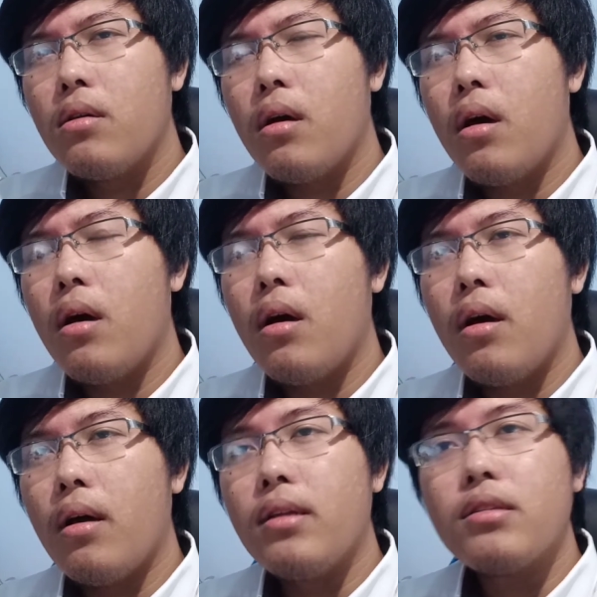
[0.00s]

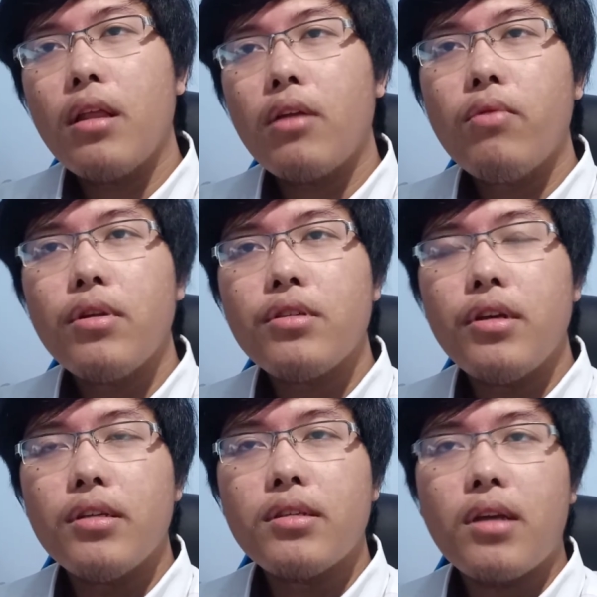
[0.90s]
this language
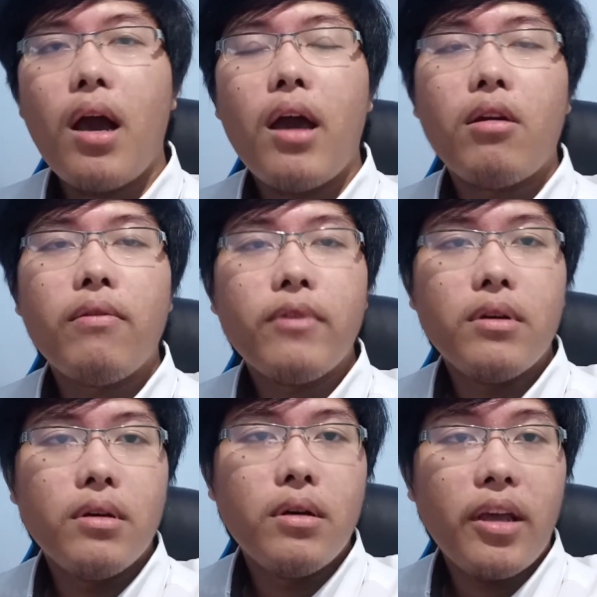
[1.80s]
is kind of
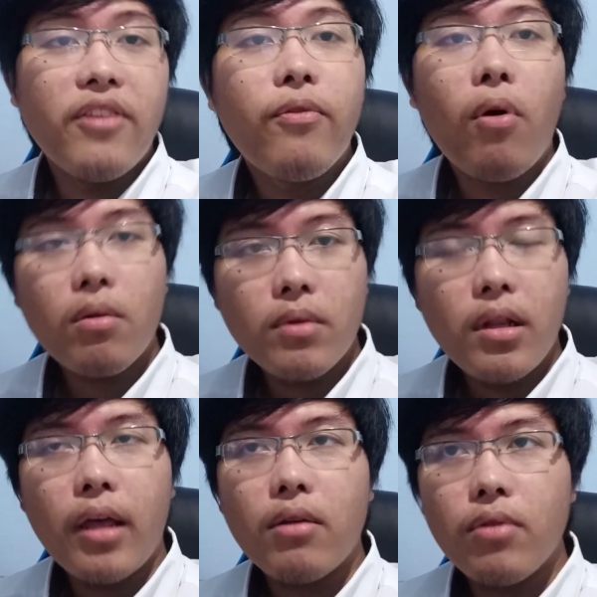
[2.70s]
informal
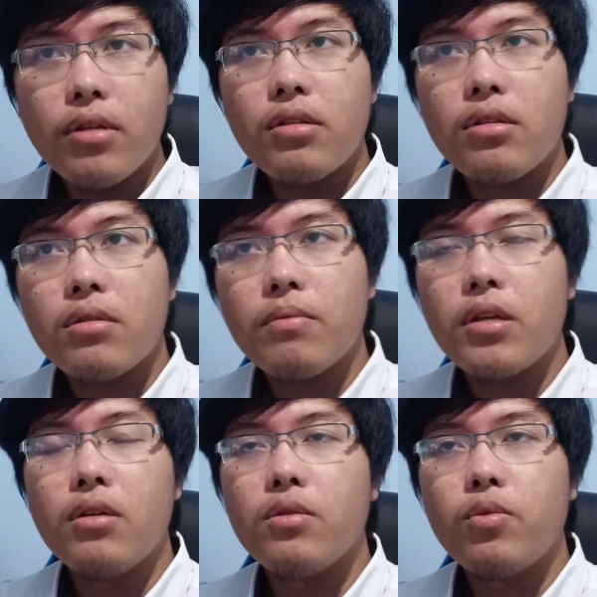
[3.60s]
language
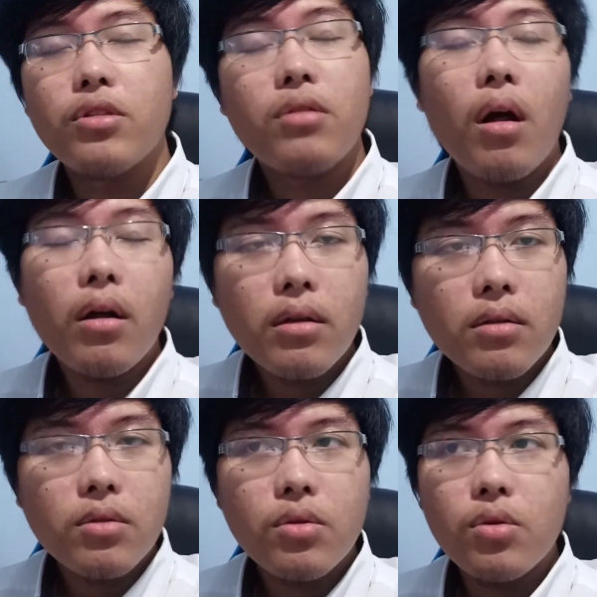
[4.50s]
because we talk
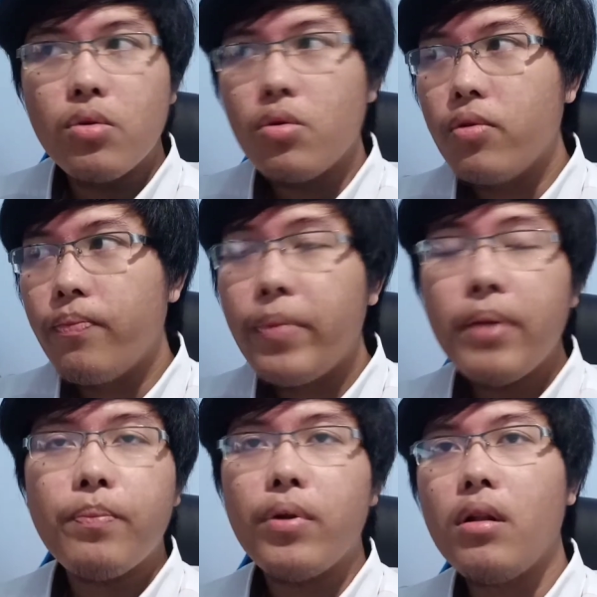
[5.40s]
to
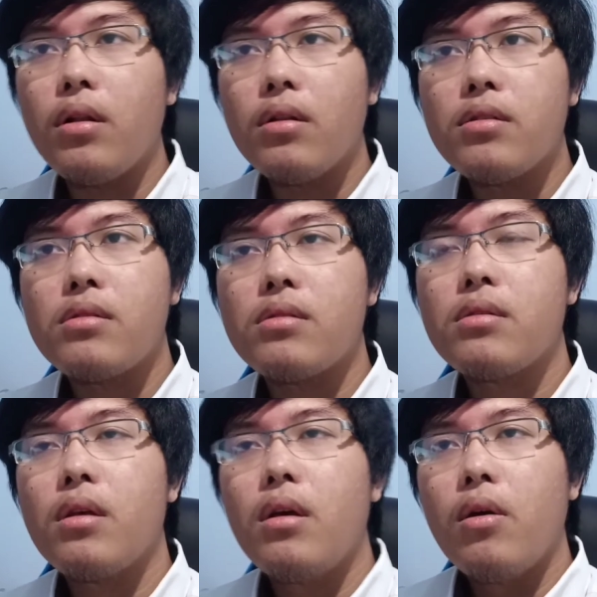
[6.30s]
peoples
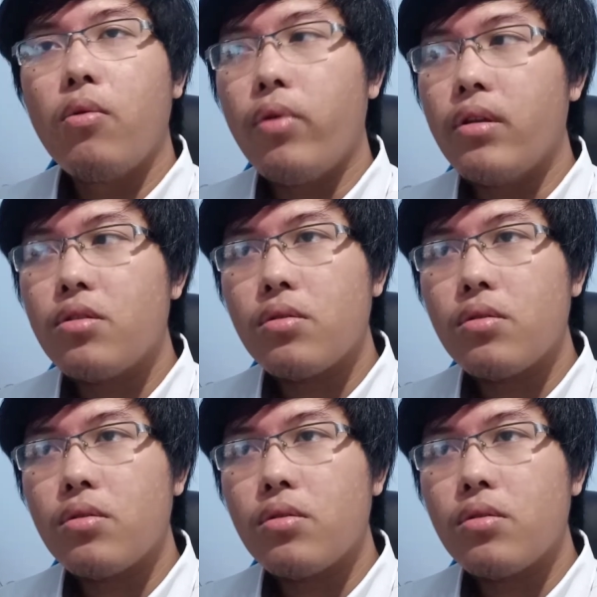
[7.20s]
we